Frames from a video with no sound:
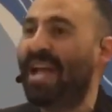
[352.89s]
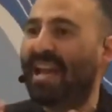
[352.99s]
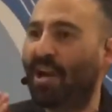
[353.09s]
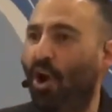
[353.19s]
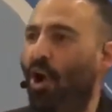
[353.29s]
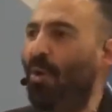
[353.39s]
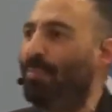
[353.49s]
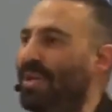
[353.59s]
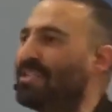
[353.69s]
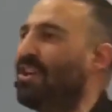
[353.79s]
And it all
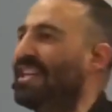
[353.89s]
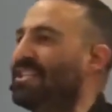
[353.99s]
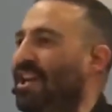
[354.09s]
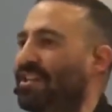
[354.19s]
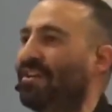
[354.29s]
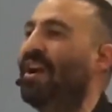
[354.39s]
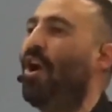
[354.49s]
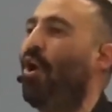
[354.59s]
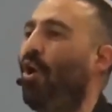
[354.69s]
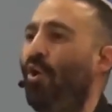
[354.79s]
builds on each other.
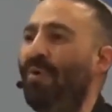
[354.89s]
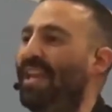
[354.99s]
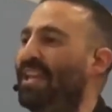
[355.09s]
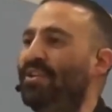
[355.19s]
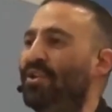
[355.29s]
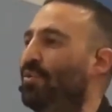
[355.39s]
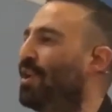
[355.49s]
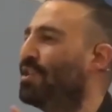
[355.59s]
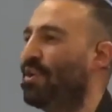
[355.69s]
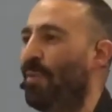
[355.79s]
All we need to do,
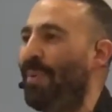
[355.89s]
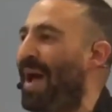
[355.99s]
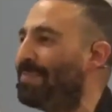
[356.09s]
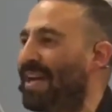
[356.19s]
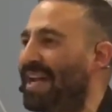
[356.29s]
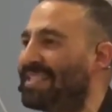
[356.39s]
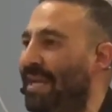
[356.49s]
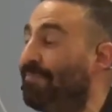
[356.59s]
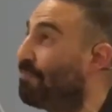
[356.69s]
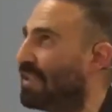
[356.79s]
don't baptize
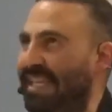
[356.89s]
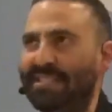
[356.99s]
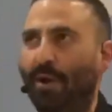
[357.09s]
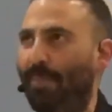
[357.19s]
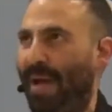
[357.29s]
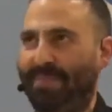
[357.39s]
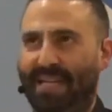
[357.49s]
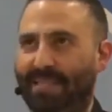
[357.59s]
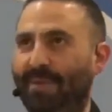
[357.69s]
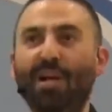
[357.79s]
them. Please don't
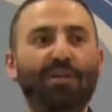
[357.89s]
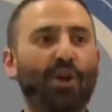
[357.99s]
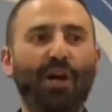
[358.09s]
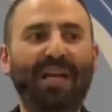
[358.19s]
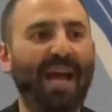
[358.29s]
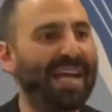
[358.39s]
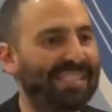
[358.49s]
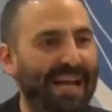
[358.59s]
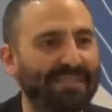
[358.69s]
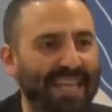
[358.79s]
baptize them. Don't
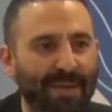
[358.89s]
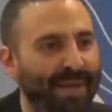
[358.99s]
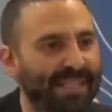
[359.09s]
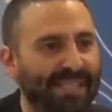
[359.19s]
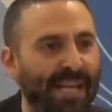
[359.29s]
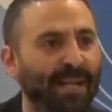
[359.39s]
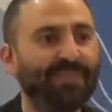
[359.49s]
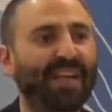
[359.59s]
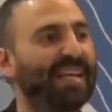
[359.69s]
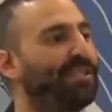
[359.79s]
cast out demons.
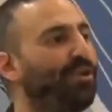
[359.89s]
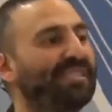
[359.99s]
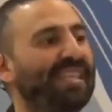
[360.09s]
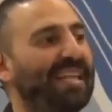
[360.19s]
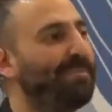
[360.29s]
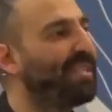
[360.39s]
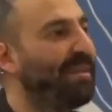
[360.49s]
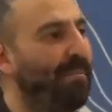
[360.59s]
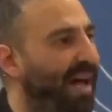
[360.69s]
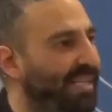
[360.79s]
Okay, don't send them to
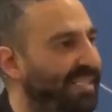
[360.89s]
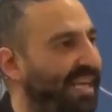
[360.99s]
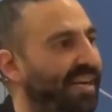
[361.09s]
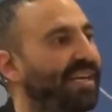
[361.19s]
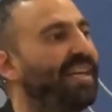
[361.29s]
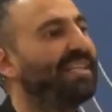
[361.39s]
the monastery.